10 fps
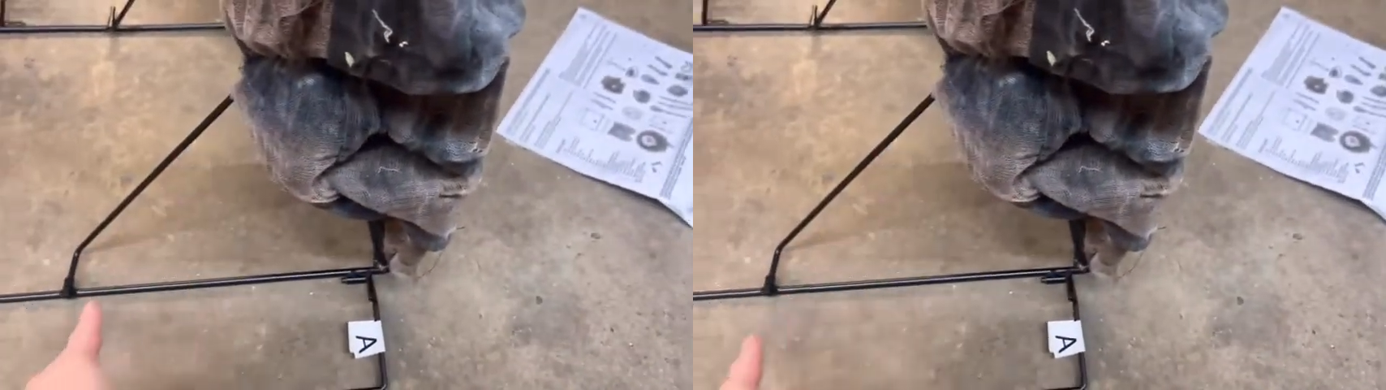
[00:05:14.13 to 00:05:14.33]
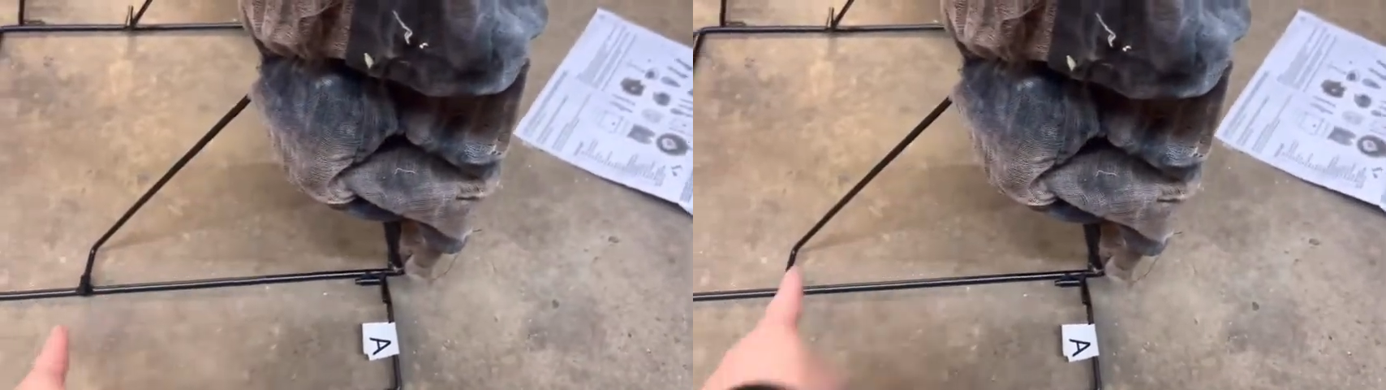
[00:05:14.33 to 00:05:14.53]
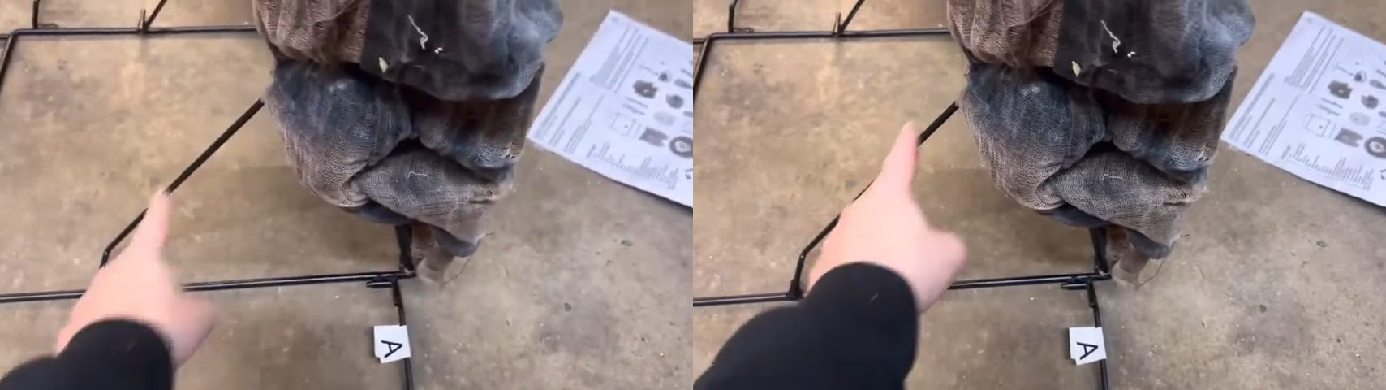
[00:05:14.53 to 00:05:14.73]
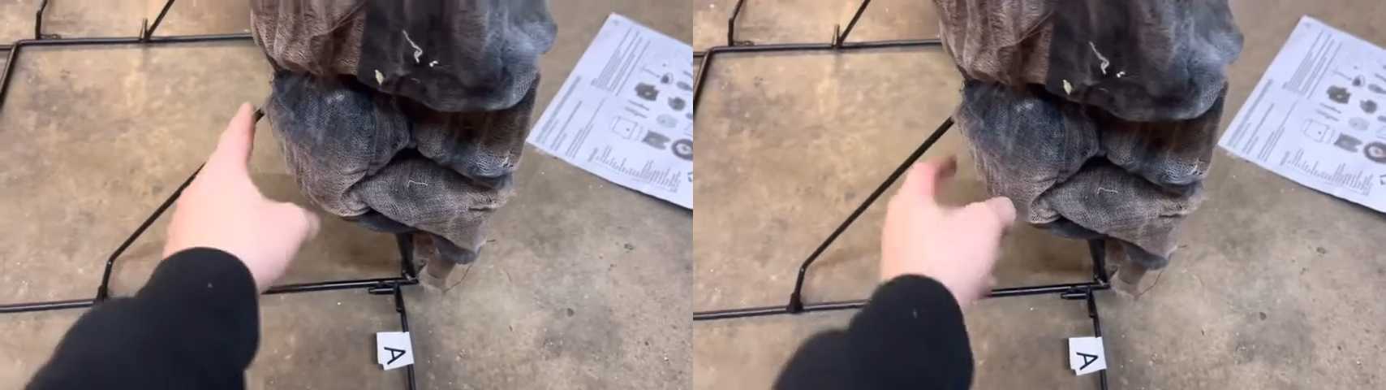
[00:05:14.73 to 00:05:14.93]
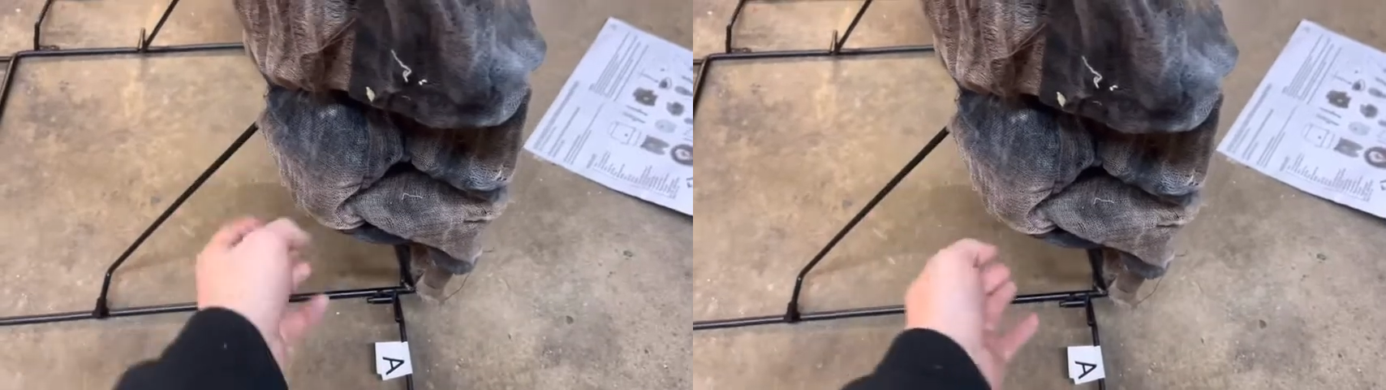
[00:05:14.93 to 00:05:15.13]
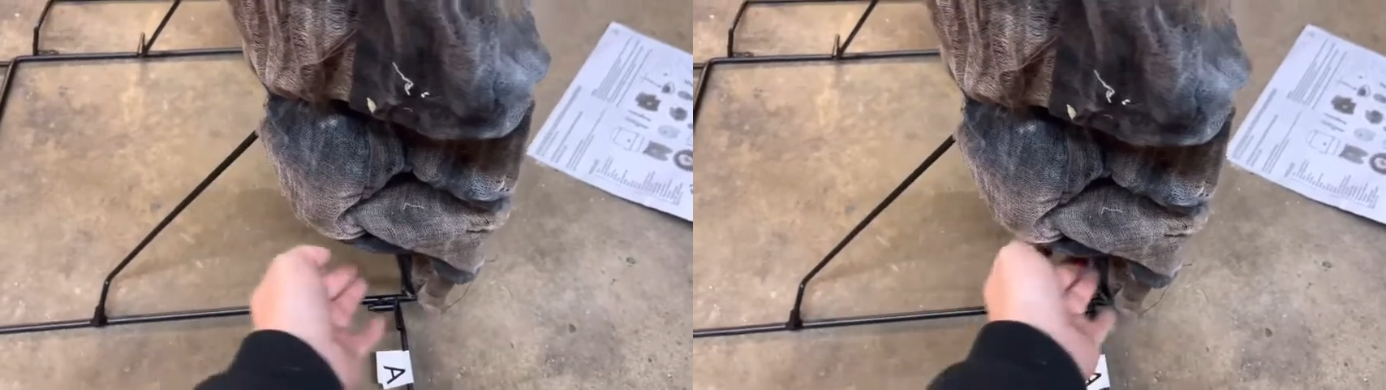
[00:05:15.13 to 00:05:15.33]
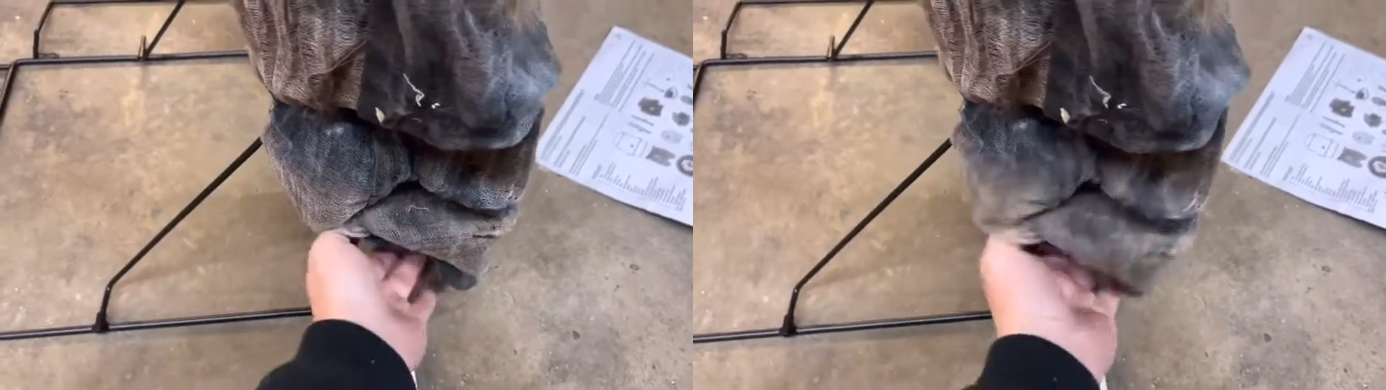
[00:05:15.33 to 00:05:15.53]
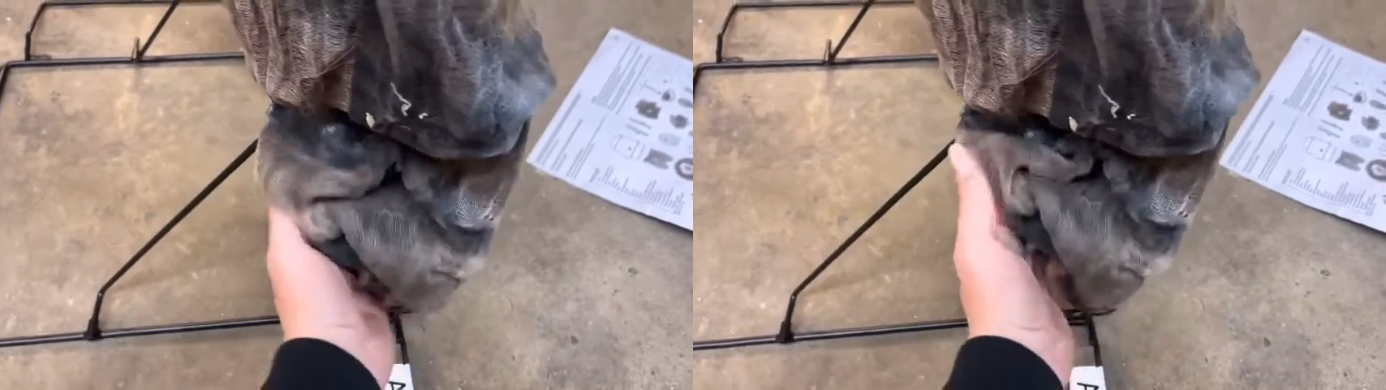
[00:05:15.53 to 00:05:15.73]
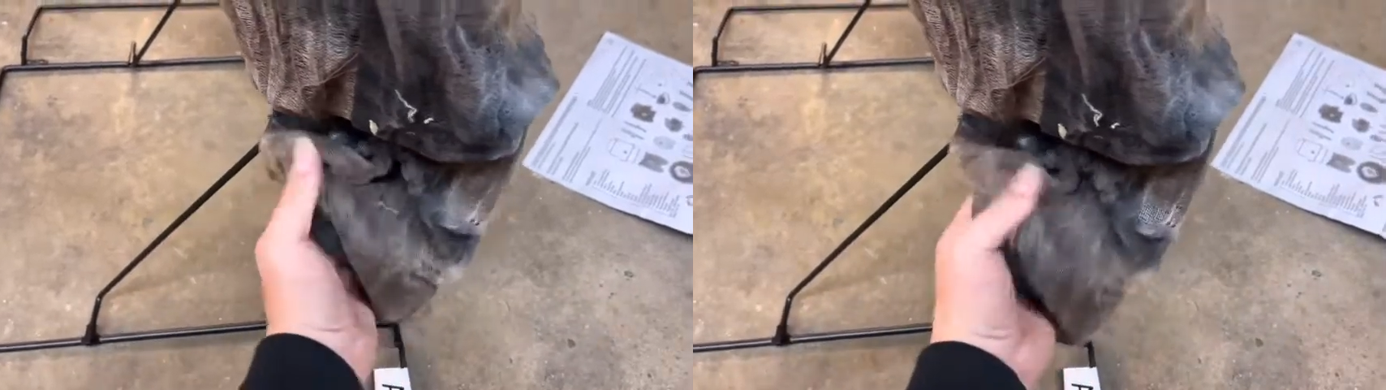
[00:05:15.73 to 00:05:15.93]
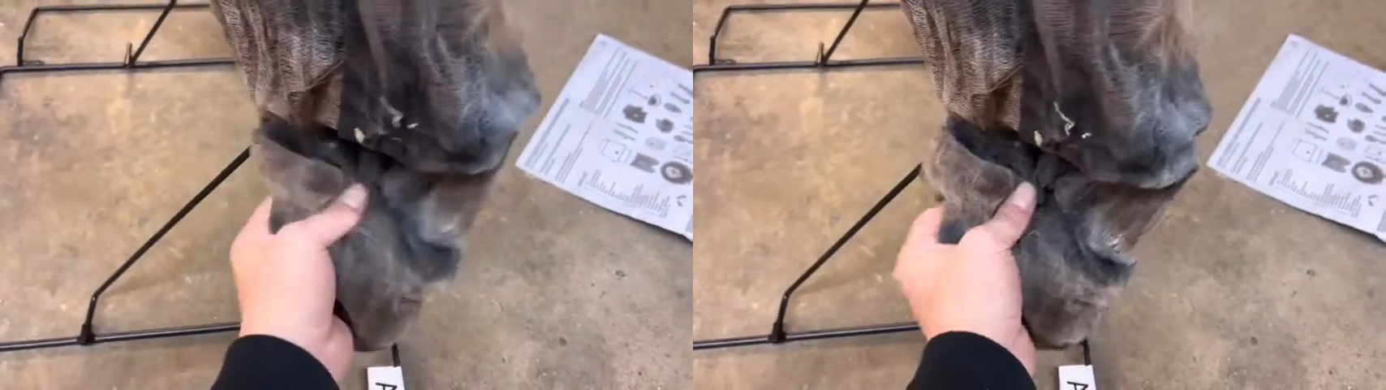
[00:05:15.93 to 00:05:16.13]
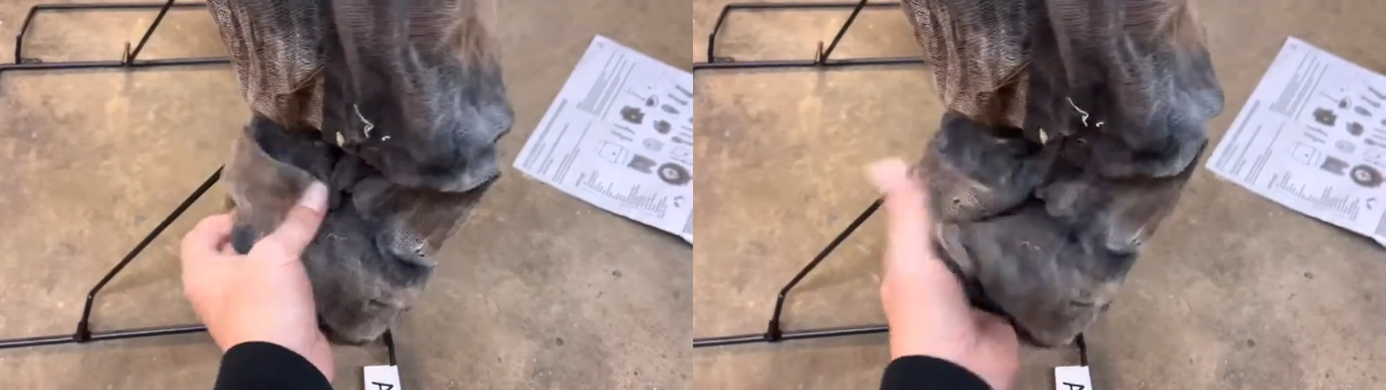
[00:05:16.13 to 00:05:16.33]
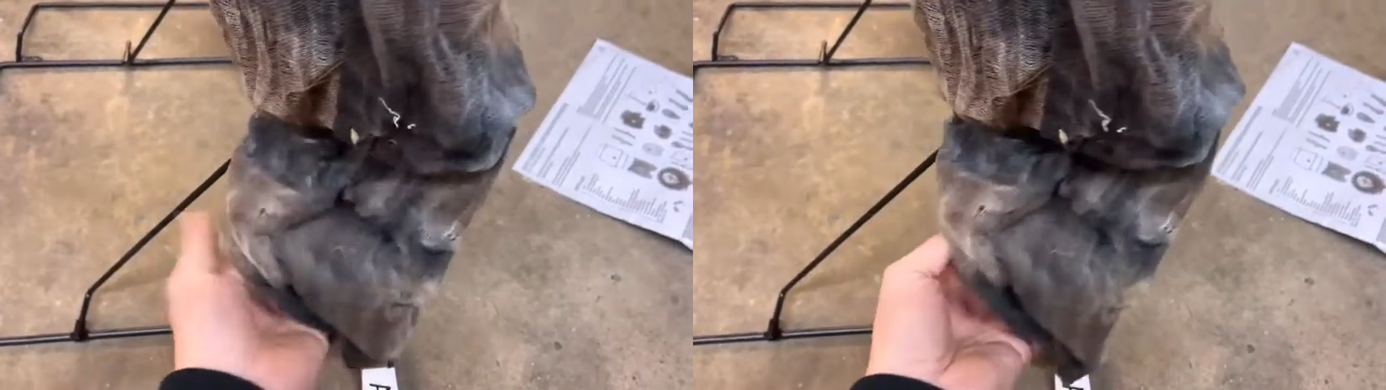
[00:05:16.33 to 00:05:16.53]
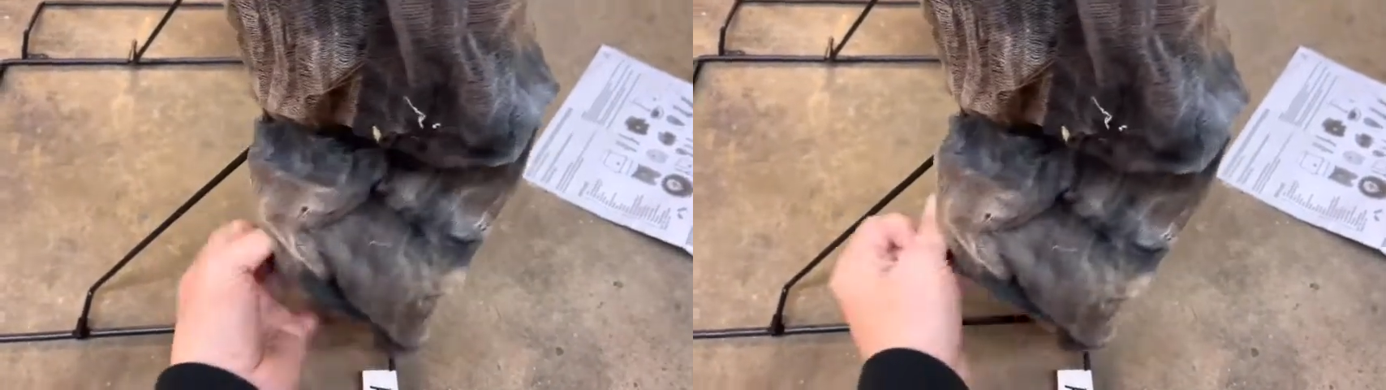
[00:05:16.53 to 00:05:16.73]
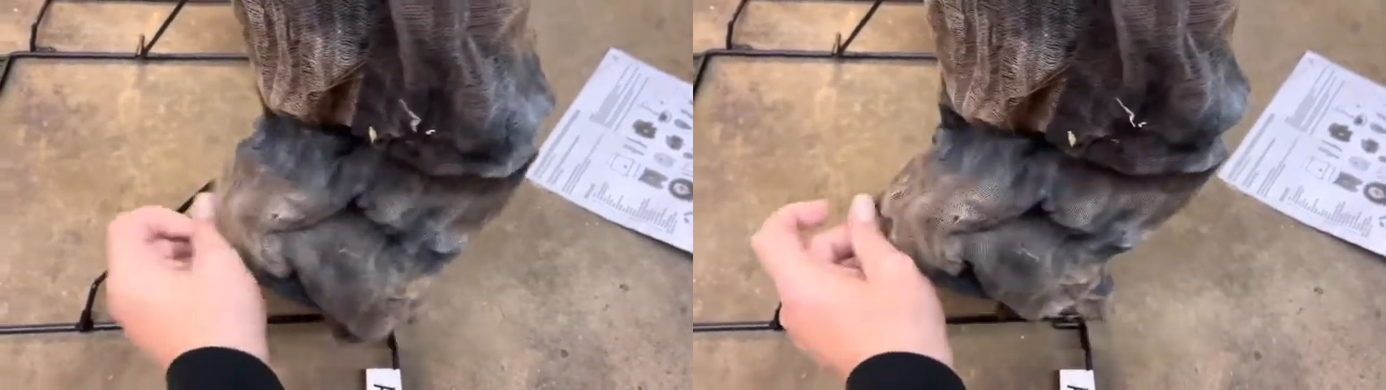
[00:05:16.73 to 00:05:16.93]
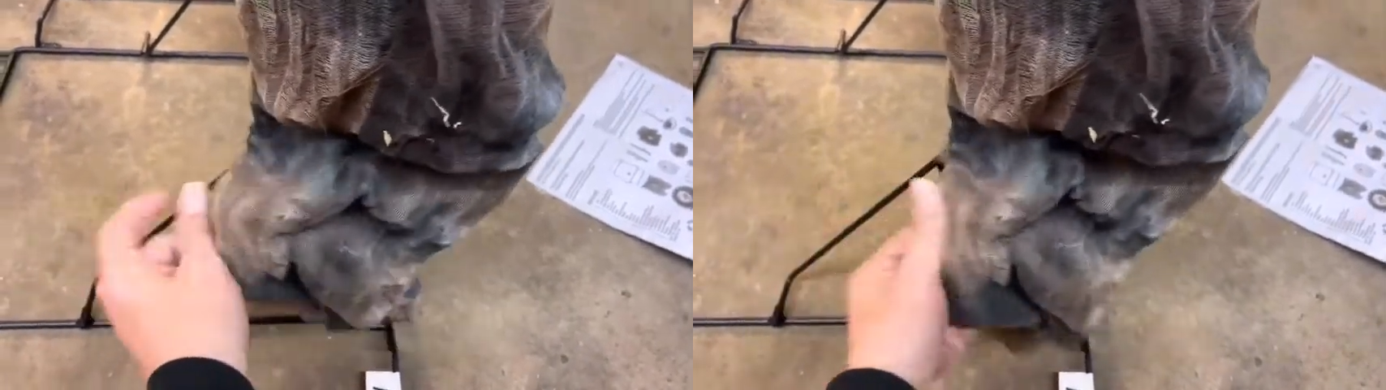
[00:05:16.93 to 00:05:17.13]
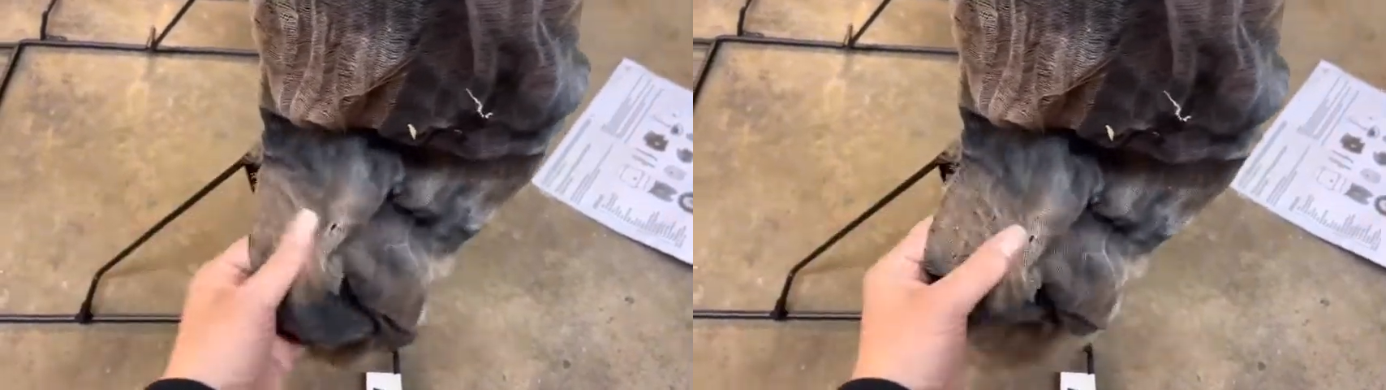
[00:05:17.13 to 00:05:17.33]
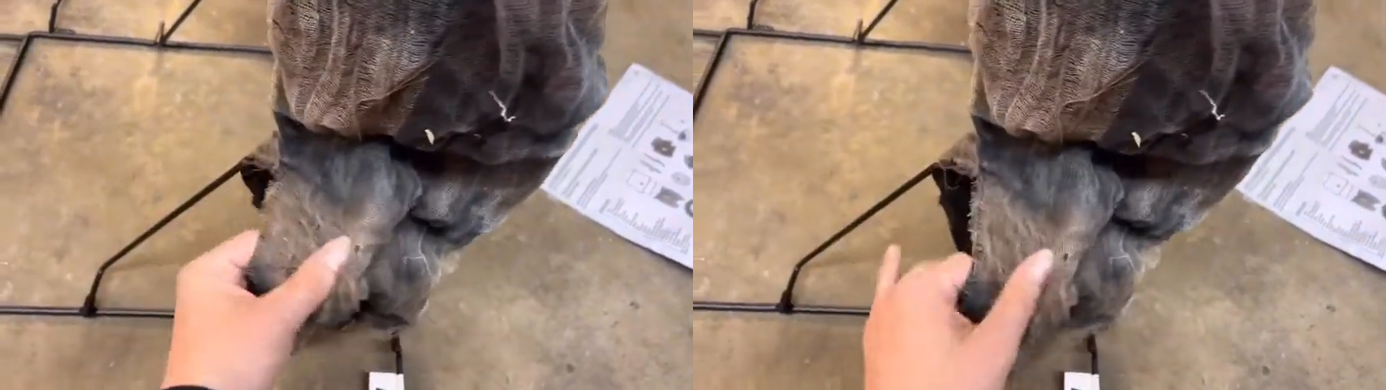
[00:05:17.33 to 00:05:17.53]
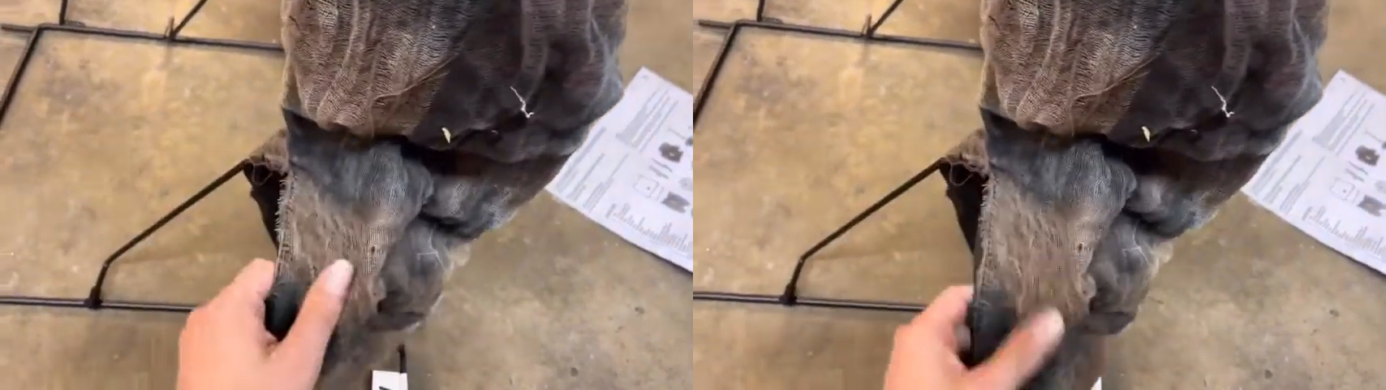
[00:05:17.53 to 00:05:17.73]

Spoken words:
[unreadable: no face in view]